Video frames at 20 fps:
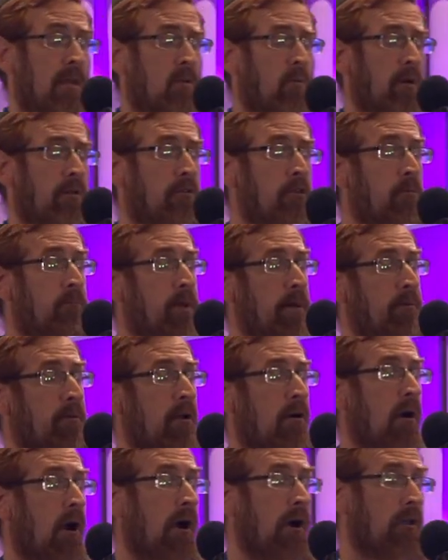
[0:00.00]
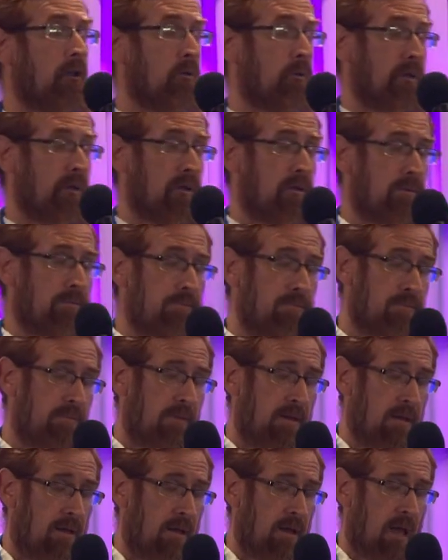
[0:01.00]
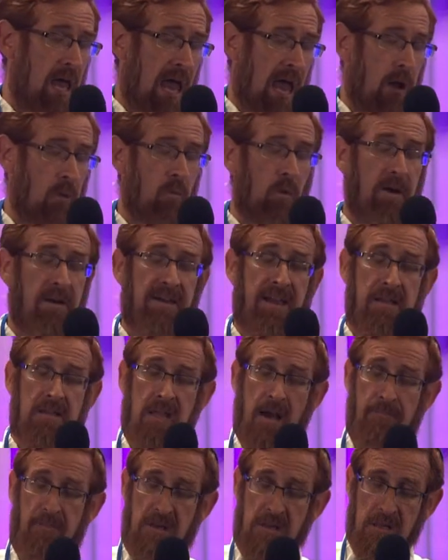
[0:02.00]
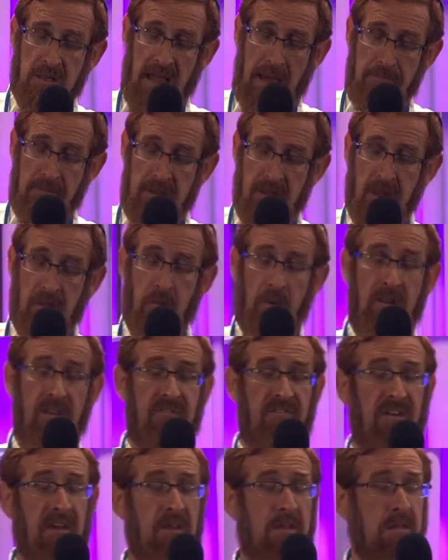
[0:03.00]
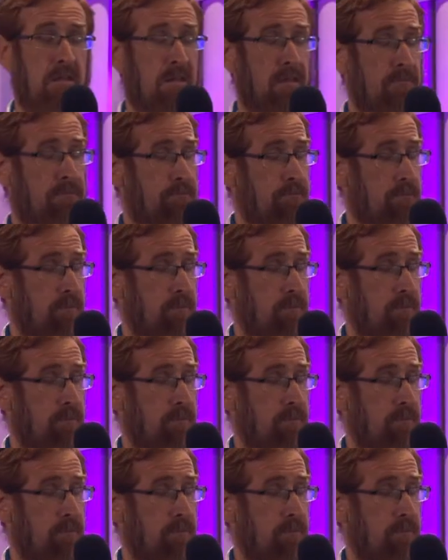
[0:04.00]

When two people are arguing and one gets up and slaps the other one in the face,